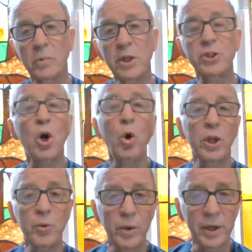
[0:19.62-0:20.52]
is
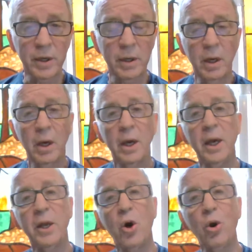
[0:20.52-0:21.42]
Holy Week,
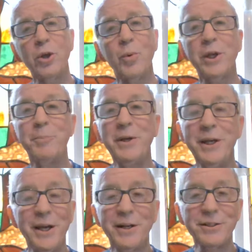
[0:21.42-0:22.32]
and Holy Week
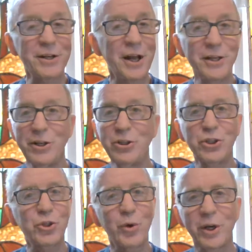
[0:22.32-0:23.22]
begins, and I did a
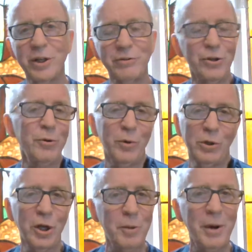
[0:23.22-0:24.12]
short, you can
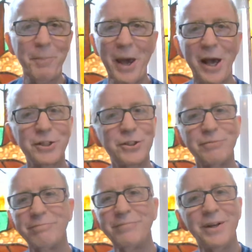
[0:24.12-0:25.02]
look at my past
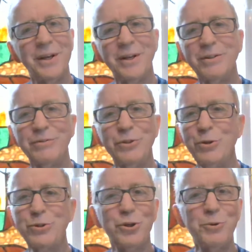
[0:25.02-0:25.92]

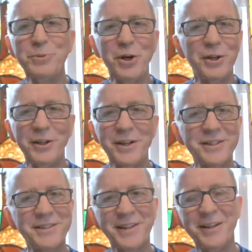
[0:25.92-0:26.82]
YouTubes on
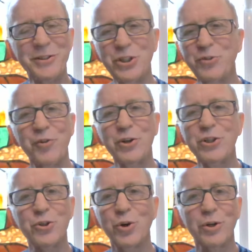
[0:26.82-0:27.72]
this, just very
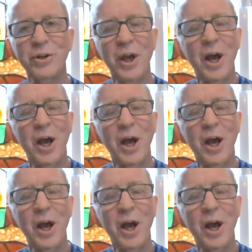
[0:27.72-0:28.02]
short.